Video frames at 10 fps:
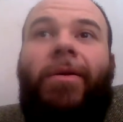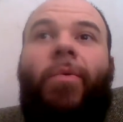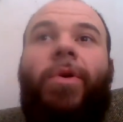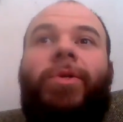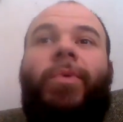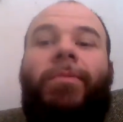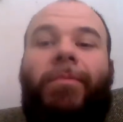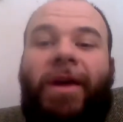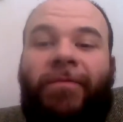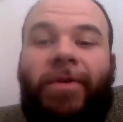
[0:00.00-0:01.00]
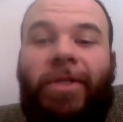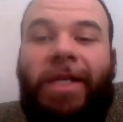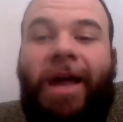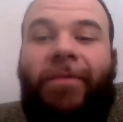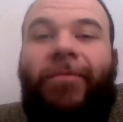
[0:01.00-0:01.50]
worked with Matthew
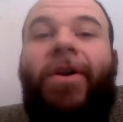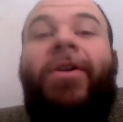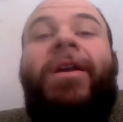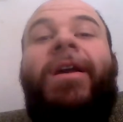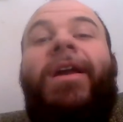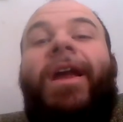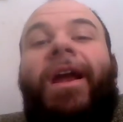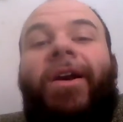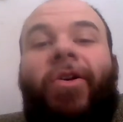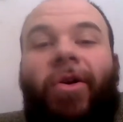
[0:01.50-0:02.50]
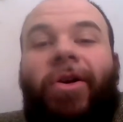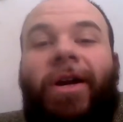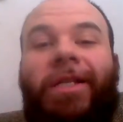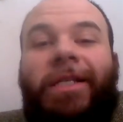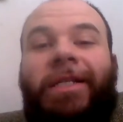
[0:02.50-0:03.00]
Stafford and Kirk
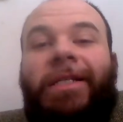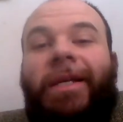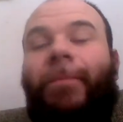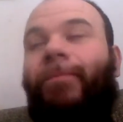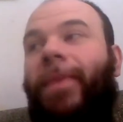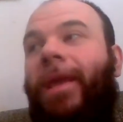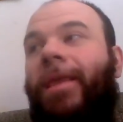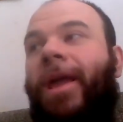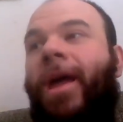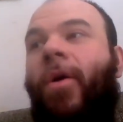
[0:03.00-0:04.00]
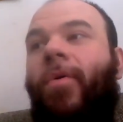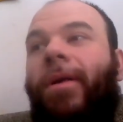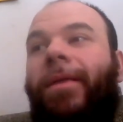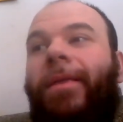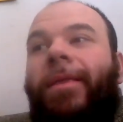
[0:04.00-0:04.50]
Cousins, and now
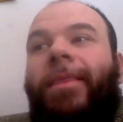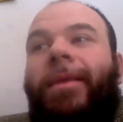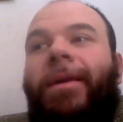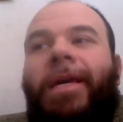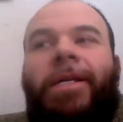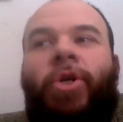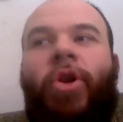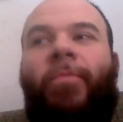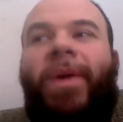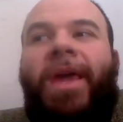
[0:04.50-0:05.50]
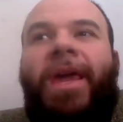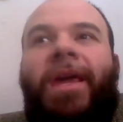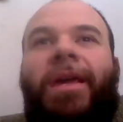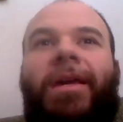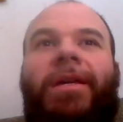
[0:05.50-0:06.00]
he's going to be
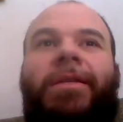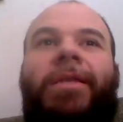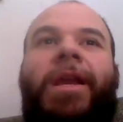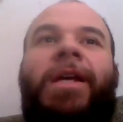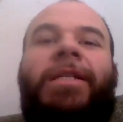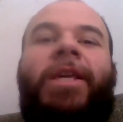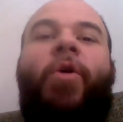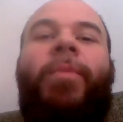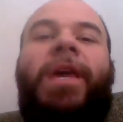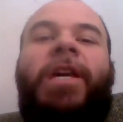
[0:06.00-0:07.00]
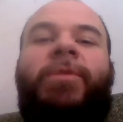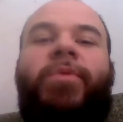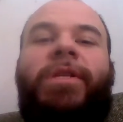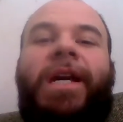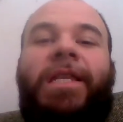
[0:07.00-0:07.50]
the next QB he's
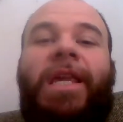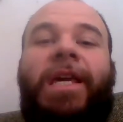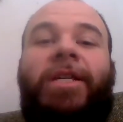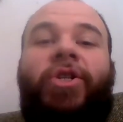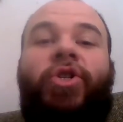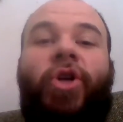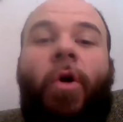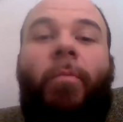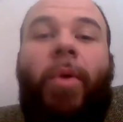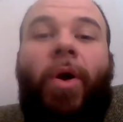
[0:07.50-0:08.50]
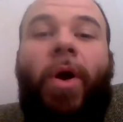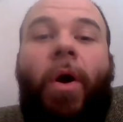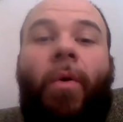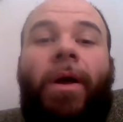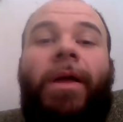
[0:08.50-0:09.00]
protecting is Joe
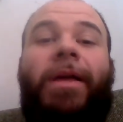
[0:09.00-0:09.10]
Burrow.